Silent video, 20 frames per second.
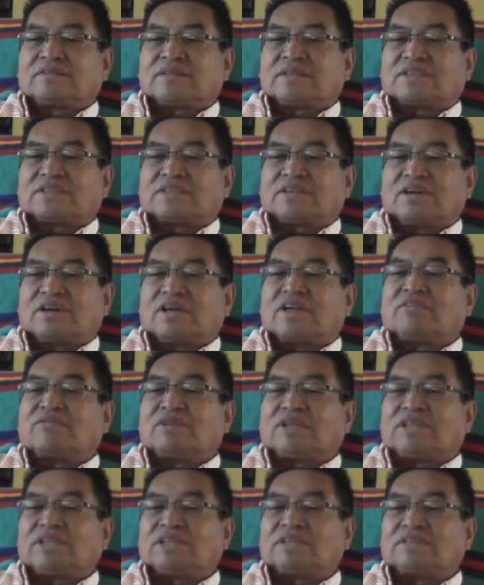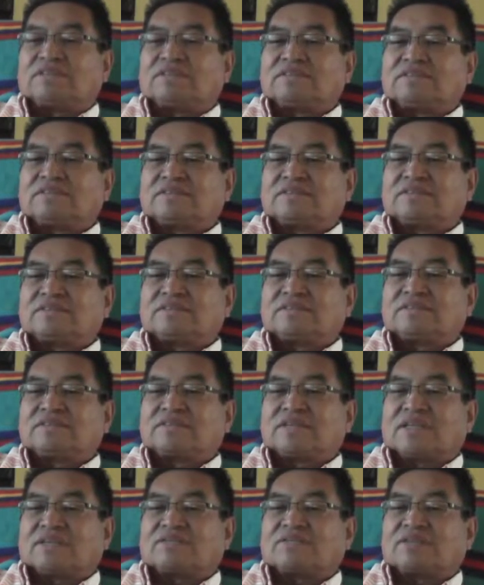That's a hard one.
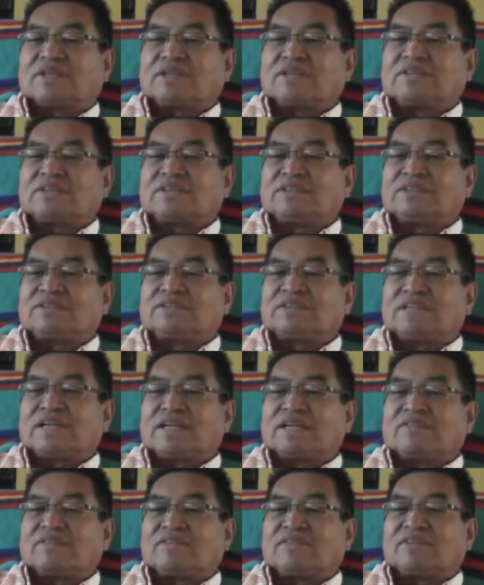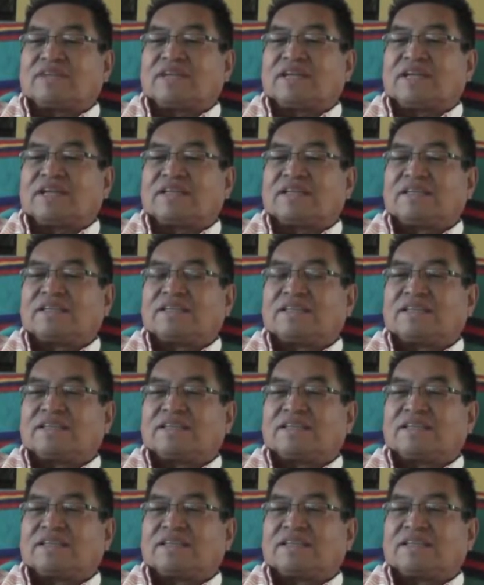Because we don't use that every day.